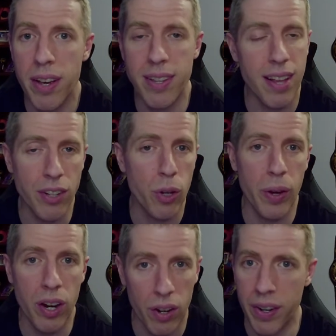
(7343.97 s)
It's not
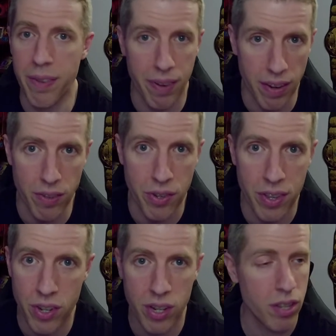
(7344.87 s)
doing her anything.
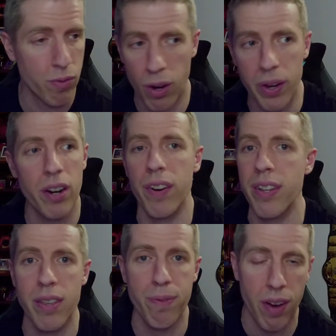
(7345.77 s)
It's throwing her
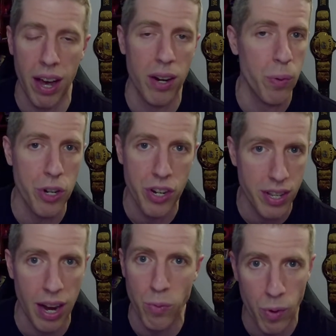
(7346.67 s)
into the fire when
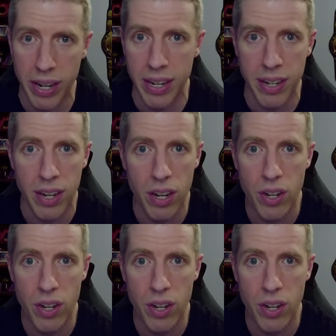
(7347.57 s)
she's not ready